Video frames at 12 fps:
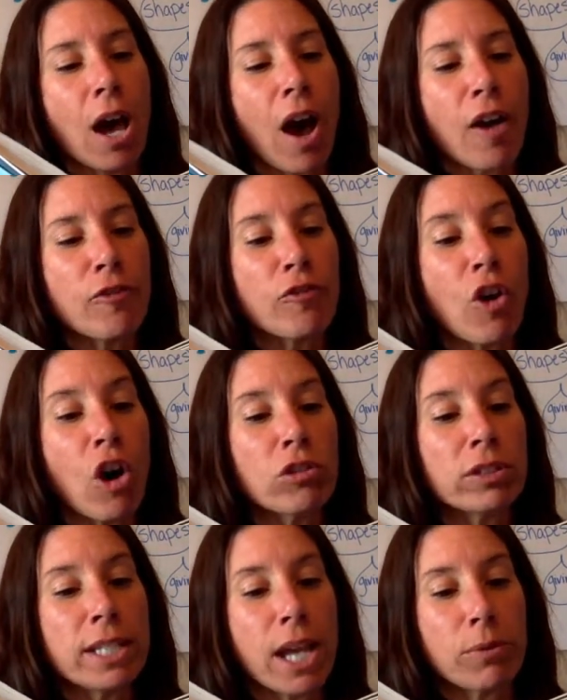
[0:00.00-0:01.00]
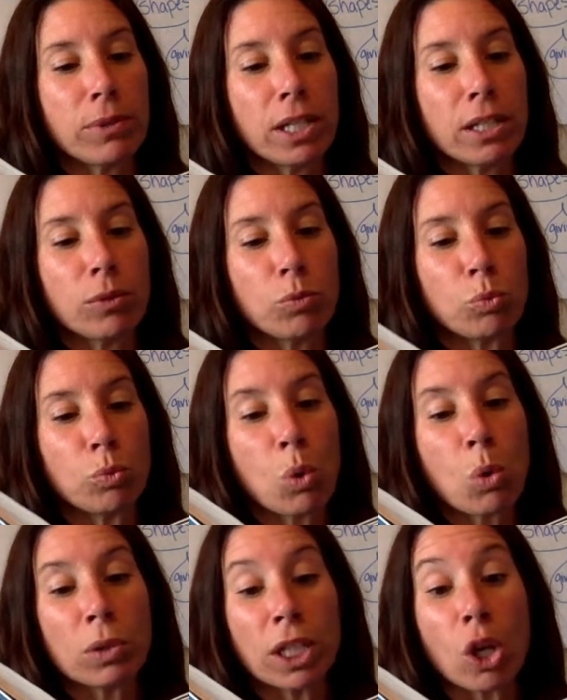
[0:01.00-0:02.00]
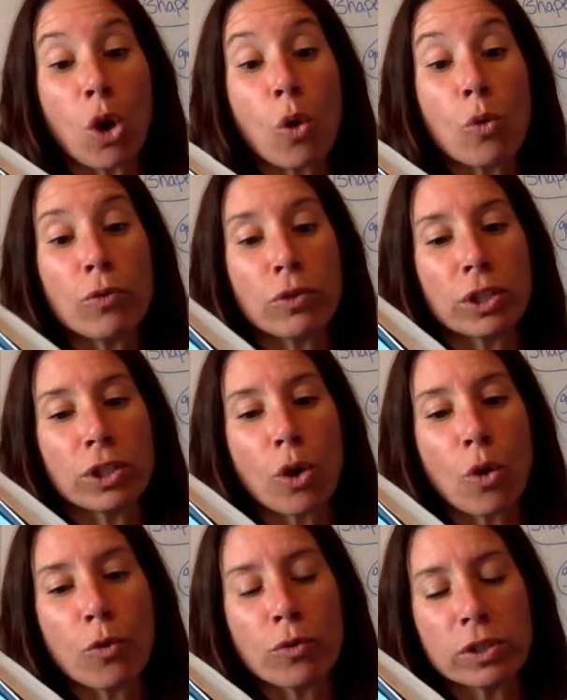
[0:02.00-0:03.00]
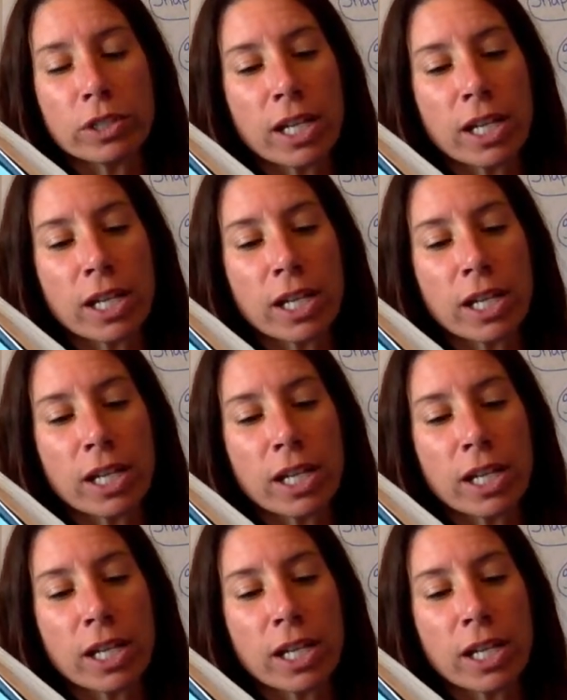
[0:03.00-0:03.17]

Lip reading: I fall down it, rolling over and over,